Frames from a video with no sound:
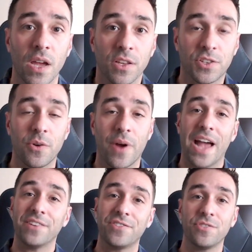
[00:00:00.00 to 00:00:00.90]
so
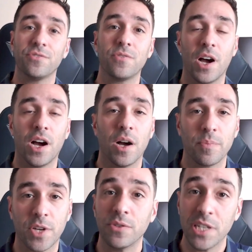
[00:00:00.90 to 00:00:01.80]
as you um,
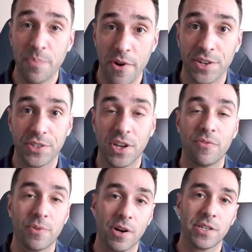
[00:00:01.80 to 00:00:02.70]
go deeper into
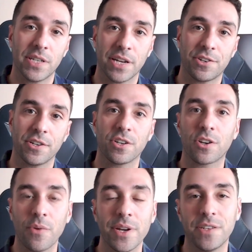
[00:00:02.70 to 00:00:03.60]
software architecture, you're
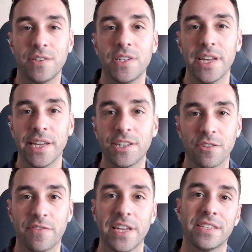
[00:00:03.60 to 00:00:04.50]
going to see
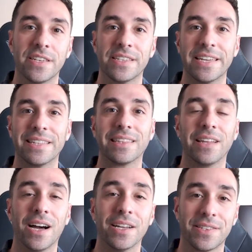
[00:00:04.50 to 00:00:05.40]
interfaces in
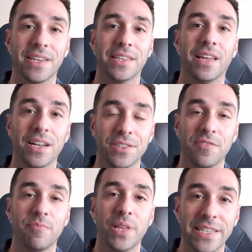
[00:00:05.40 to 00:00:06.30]
lots and lots
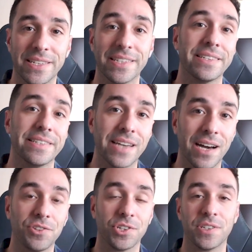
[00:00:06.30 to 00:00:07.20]
of places,
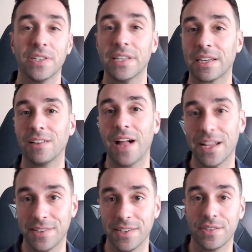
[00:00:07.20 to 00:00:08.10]
not just in
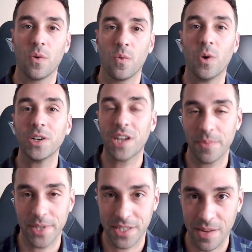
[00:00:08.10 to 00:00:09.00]
classes. One
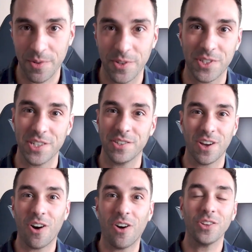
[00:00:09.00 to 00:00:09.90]
common example you see
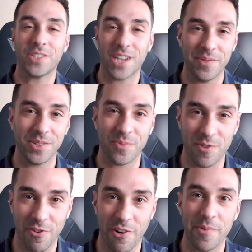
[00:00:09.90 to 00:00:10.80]
all the time as a
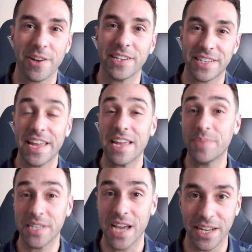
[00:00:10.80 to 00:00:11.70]
programmer is an
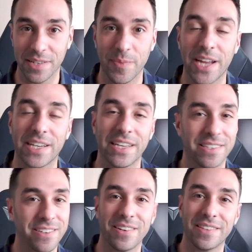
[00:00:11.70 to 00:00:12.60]
API spec.
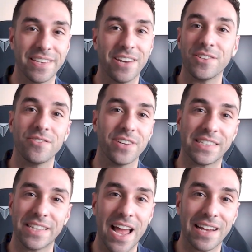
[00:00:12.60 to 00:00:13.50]
It's going to tell you
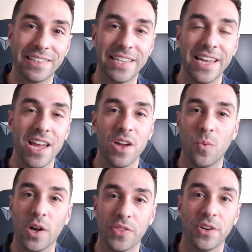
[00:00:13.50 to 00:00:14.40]
exactly
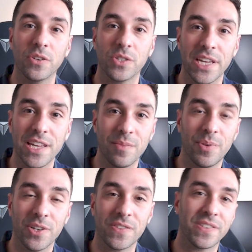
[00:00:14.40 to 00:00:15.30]
what those
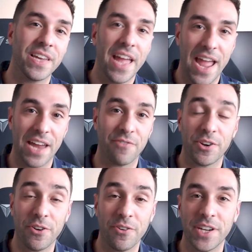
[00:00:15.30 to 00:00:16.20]
inputs and
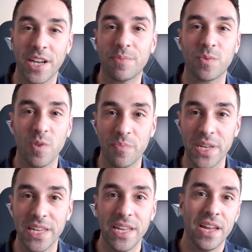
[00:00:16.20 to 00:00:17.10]
return types will
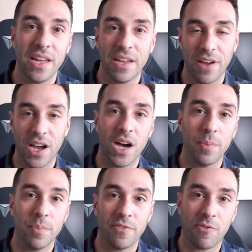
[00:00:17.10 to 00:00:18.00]
be
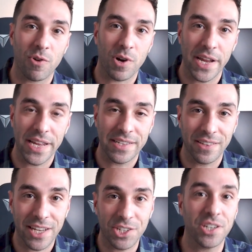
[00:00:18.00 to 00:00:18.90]
um, for a
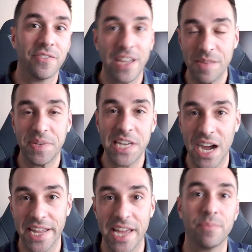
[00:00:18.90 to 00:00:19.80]
selection of API
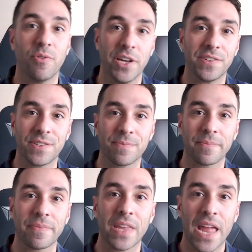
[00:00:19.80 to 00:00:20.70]
endpoints.
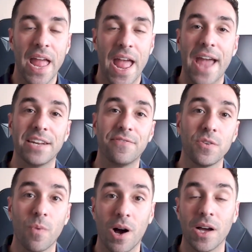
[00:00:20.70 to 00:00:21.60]
And if
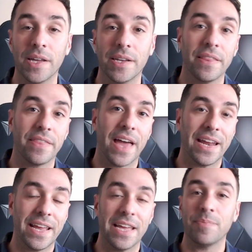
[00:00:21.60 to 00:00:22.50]
you want
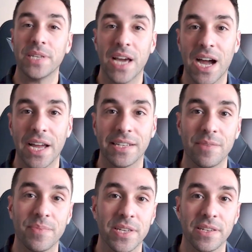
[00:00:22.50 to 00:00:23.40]
that API to
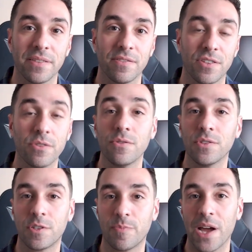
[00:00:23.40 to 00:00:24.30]
be
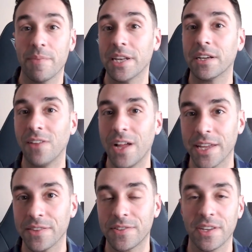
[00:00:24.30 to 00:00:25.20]
used by many
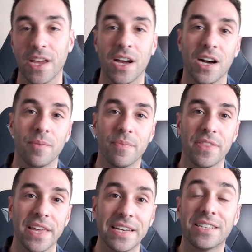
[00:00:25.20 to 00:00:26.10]
clients, um,
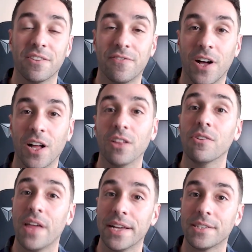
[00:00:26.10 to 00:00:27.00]
they need to follow
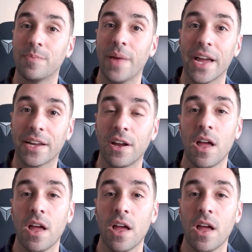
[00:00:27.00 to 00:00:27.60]
that spec